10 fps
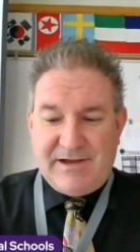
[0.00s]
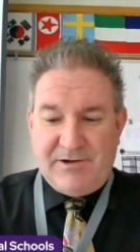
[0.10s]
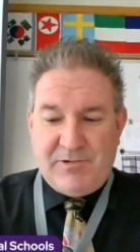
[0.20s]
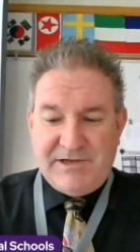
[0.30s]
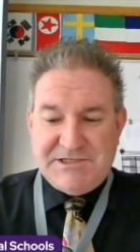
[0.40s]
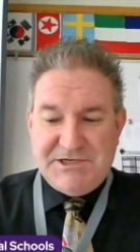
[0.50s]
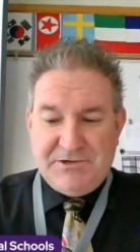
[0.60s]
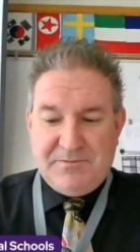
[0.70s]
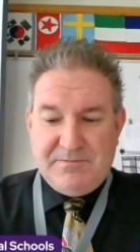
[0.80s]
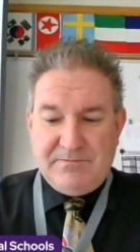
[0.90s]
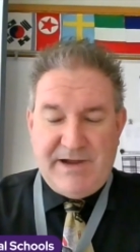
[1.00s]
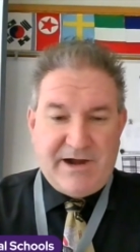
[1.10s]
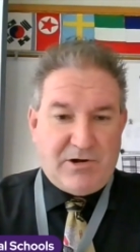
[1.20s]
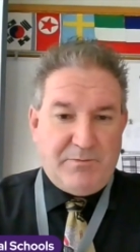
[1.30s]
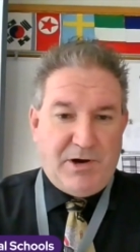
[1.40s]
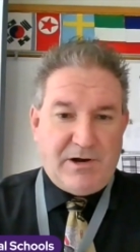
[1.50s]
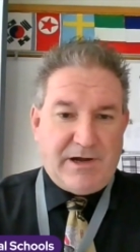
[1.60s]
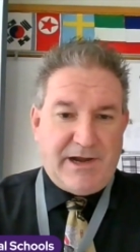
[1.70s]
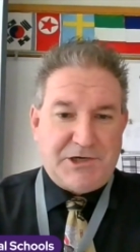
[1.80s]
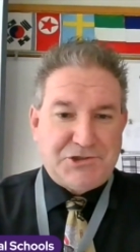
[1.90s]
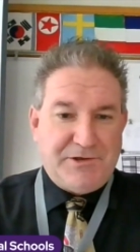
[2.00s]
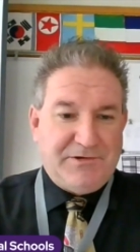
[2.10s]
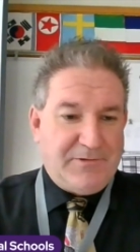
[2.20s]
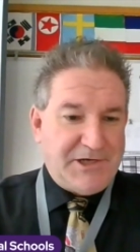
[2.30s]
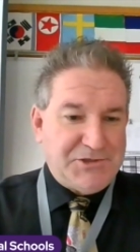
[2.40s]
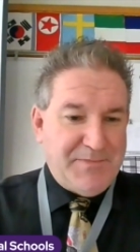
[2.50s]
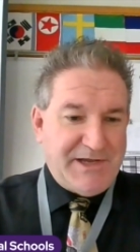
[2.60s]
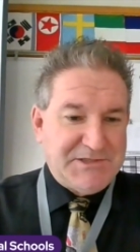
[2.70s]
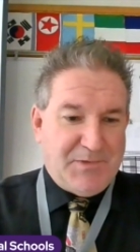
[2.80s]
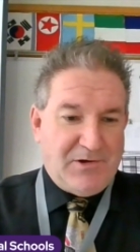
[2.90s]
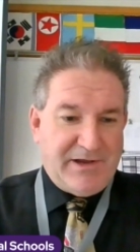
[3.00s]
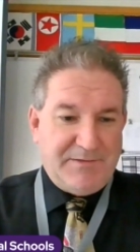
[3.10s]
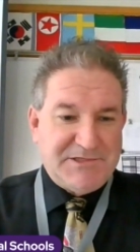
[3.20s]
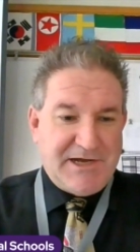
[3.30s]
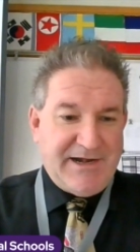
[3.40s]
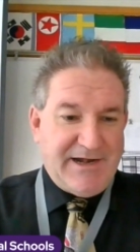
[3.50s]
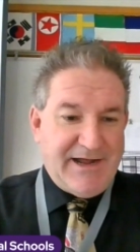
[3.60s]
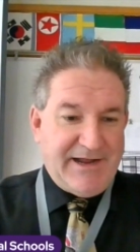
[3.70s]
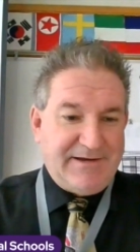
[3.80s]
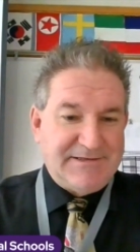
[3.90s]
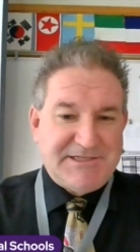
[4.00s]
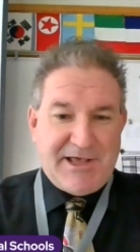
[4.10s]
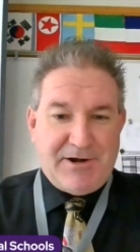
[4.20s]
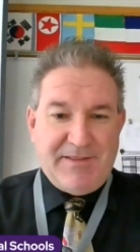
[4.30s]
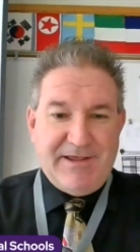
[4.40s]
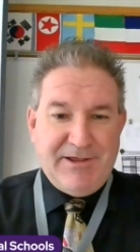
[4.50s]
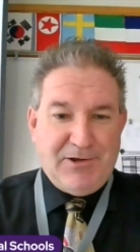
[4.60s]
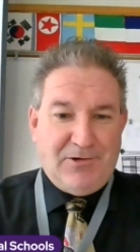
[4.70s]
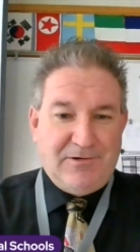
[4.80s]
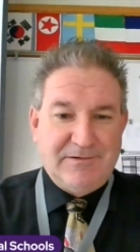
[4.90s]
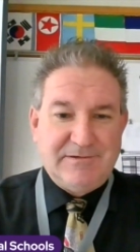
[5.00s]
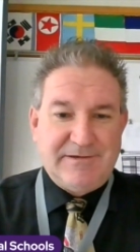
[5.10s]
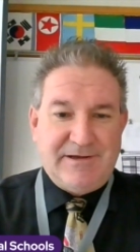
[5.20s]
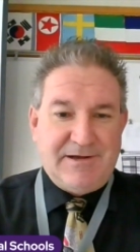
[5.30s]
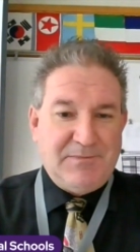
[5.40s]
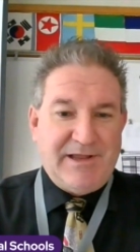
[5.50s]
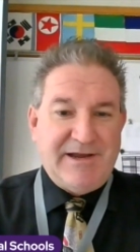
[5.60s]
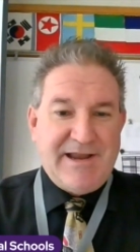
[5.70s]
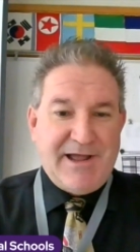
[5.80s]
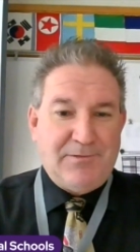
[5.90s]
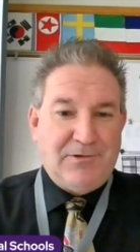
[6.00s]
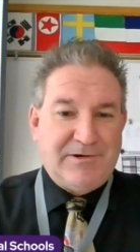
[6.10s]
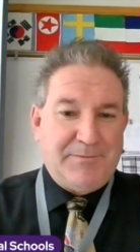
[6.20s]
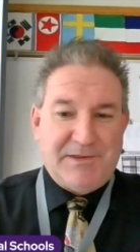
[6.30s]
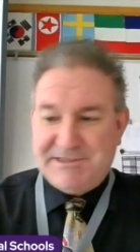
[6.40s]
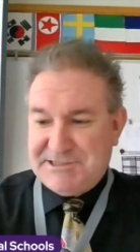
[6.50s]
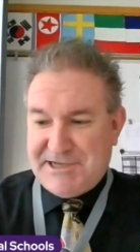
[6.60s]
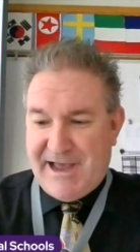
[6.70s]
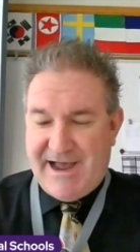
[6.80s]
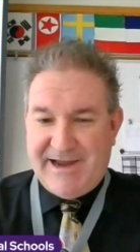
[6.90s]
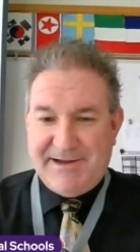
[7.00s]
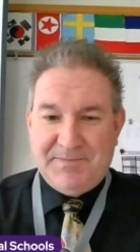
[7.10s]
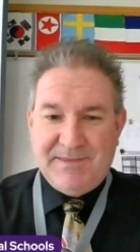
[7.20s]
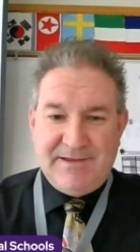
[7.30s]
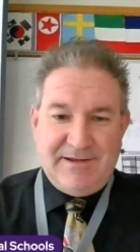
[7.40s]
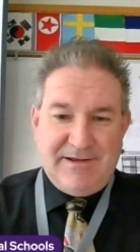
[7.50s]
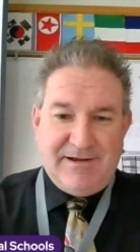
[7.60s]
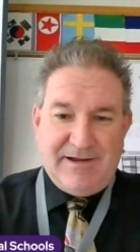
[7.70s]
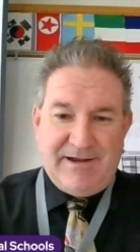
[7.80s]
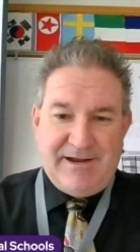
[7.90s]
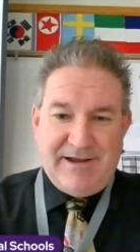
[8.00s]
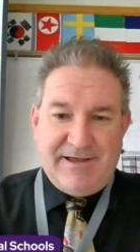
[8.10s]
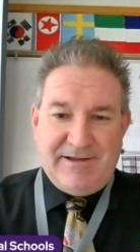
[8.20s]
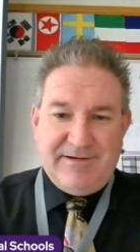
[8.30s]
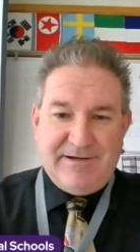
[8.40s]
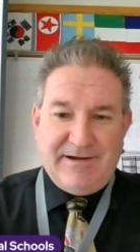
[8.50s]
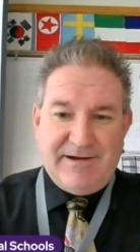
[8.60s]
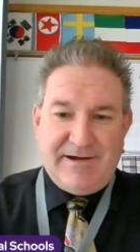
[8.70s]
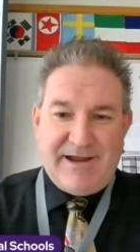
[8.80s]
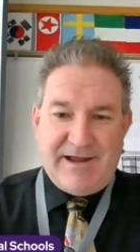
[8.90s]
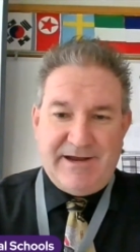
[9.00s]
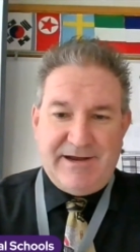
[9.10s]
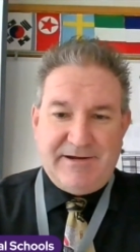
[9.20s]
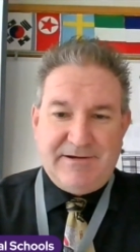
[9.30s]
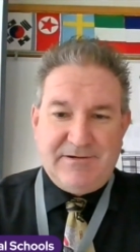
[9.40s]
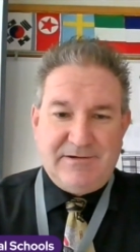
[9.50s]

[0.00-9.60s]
I went to Packard Park actually to watch a baseball game Sunday night, sat on the hill, um, laid down, looked up at the sky, and had a